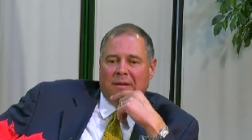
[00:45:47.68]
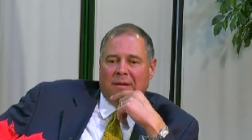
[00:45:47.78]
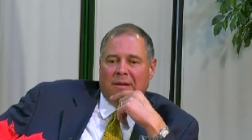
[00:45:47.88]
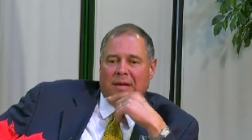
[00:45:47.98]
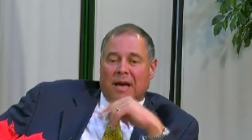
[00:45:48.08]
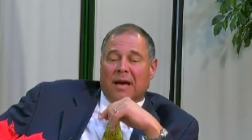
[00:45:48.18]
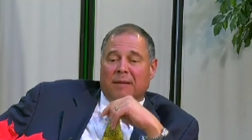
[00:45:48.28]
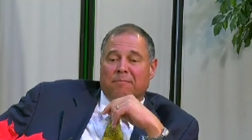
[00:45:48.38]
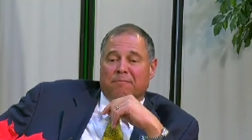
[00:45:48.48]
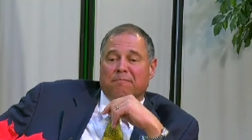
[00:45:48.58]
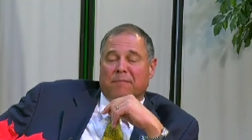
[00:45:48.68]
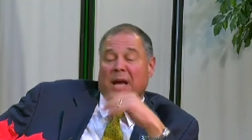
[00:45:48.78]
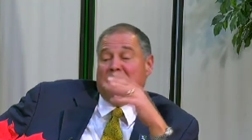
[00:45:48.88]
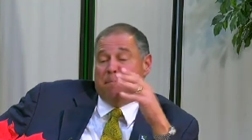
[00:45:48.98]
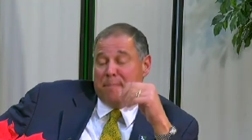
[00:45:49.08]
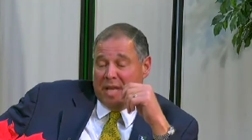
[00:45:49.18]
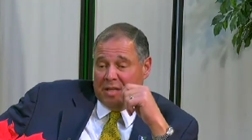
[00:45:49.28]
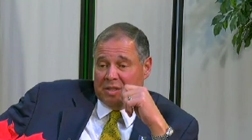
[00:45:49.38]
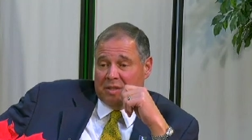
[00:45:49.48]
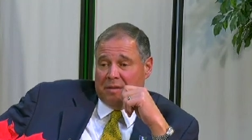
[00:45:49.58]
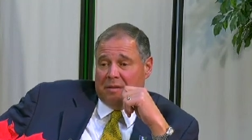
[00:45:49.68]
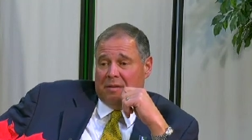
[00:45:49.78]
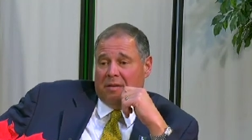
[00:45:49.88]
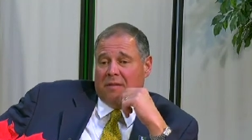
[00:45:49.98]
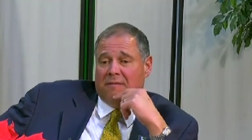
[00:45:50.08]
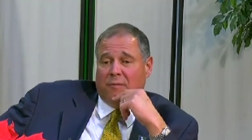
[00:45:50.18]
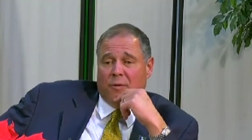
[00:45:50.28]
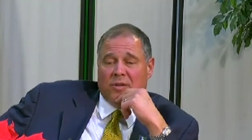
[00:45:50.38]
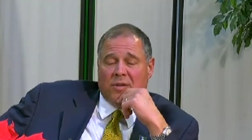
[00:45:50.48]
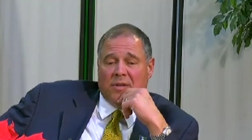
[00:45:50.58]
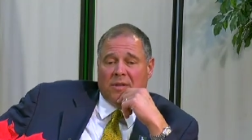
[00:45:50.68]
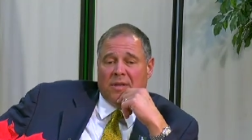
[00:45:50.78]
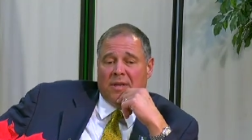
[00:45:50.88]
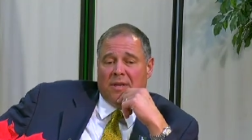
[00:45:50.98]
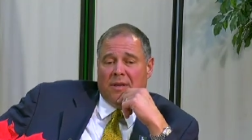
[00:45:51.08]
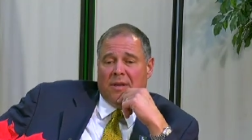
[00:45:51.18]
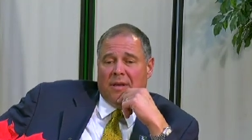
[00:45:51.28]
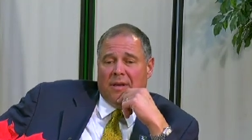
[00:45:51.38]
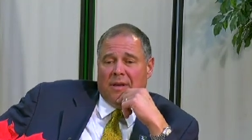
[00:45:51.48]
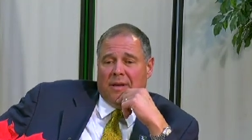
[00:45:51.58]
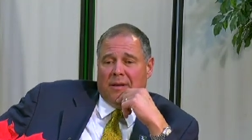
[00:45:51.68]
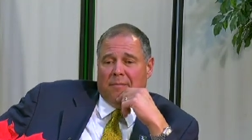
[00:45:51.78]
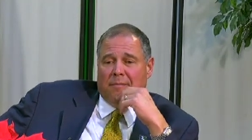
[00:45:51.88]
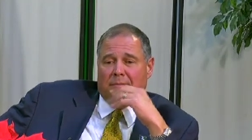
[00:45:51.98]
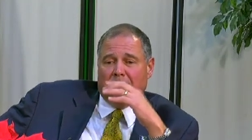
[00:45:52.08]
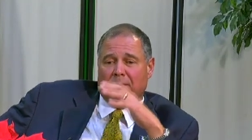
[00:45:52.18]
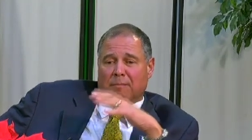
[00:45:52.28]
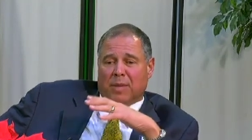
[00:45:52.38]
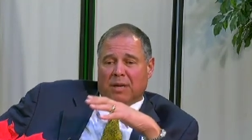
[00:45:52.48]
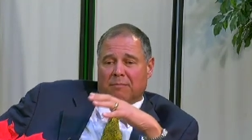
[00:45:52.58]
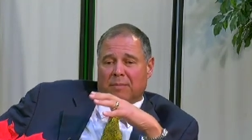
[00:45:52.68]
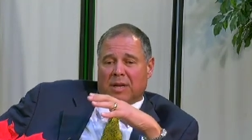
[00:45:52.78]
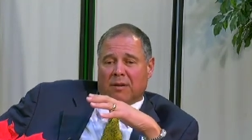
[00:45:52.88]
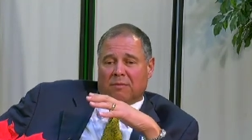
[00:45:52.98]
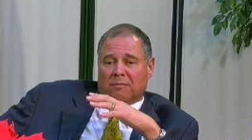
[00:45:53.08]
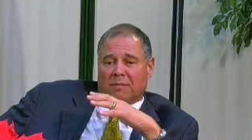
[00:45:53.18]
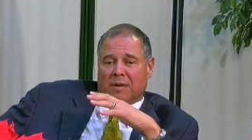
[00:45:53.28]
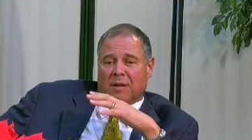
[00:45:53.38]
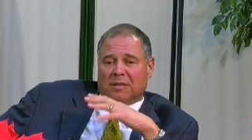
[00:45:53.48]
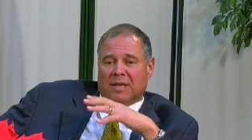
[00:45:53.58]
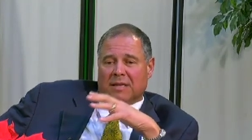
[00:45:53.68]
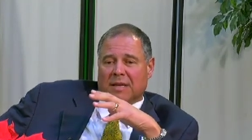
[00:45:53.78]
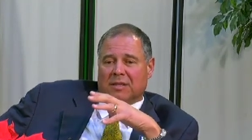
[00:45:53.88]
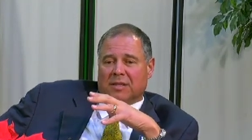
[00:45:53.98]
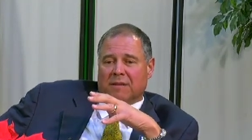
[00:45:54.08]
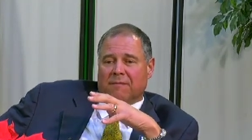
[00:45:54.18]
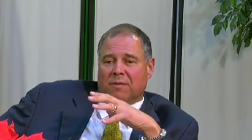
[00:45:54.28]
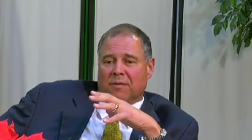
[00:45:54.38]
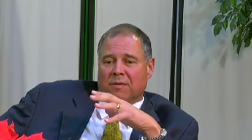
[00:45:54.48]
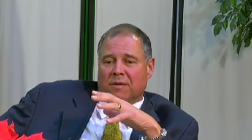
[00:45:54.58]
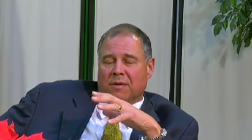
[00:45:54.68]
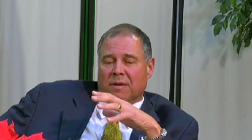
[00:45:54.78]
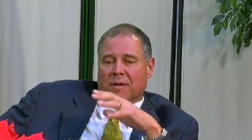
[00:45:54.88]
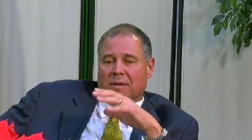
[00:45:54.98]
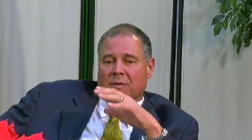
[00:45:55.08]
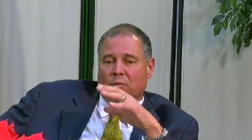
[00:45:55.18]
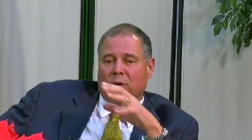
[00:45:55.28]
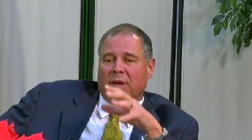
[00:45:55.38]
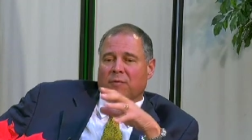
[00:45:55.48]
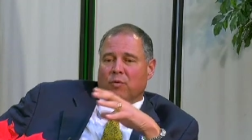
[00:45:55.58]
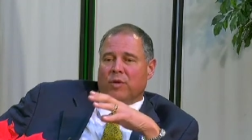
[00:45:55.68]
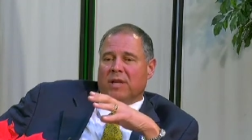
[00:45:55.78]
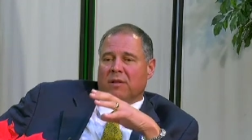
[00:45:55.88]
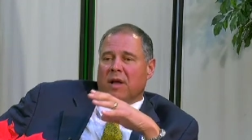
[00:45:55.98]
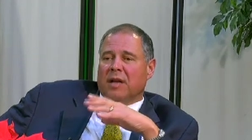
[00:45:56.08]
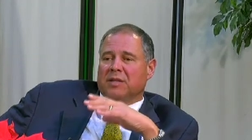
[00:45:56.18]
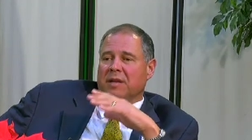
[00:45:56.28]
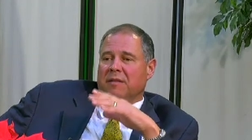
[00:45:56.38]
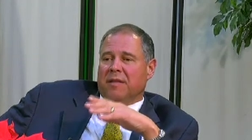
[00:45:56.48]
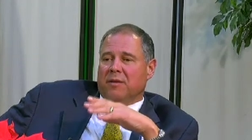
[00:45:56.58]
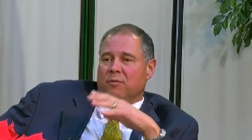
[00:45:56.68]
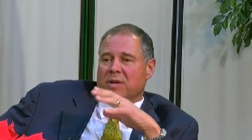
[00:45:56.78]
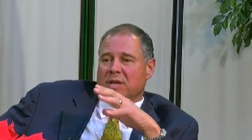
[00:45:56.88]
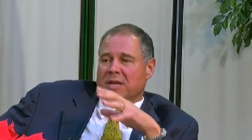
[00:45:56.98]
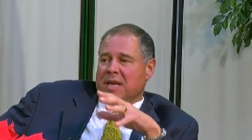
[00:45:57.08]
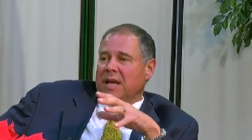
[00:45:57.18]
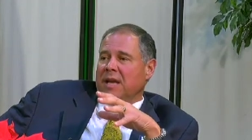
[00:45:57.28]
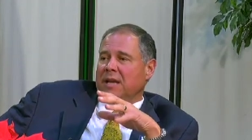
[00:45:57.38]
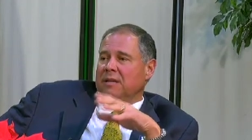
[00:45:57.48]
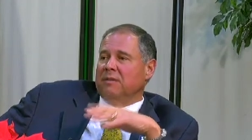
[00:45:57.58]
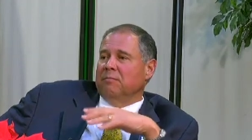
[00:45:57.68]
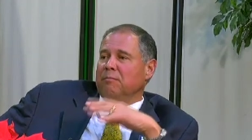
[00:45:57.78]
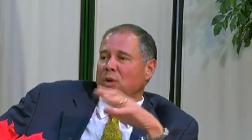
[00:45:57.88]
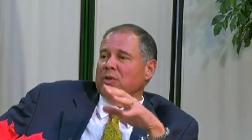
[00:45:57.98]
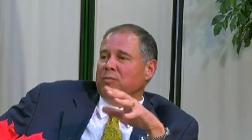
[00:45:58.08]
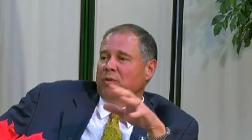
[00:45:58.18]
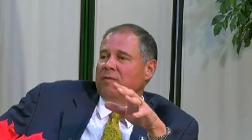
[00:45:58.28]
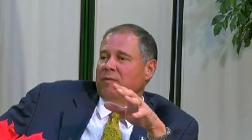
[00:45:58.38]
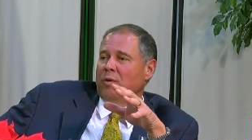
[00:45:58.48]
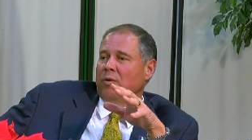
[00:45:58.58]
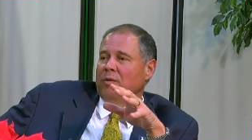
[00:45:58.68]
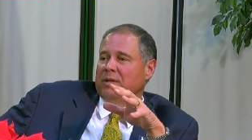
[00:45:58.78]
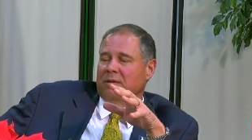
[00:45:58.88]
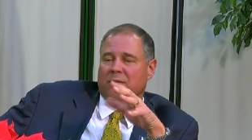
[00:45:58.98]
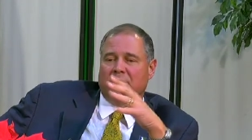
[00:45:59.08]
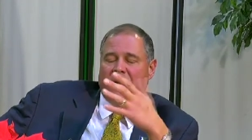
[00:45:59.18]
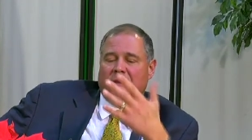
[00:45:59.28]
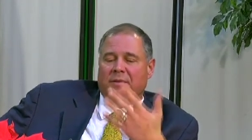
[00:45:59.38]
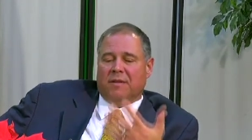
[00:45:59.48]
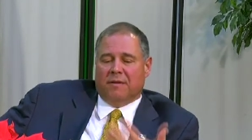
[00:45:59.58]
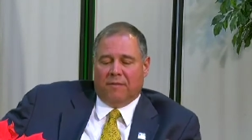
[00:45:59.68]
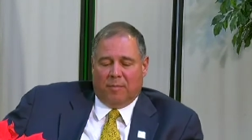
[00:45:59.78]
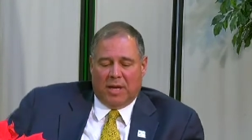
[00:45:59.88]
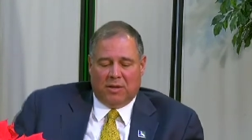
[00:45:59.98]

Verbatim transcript: uh, I I missed, unfortunately. Uh, but but I'll I'll take that a step further. Whatever we lost, I think we gained multiple fold, including everything from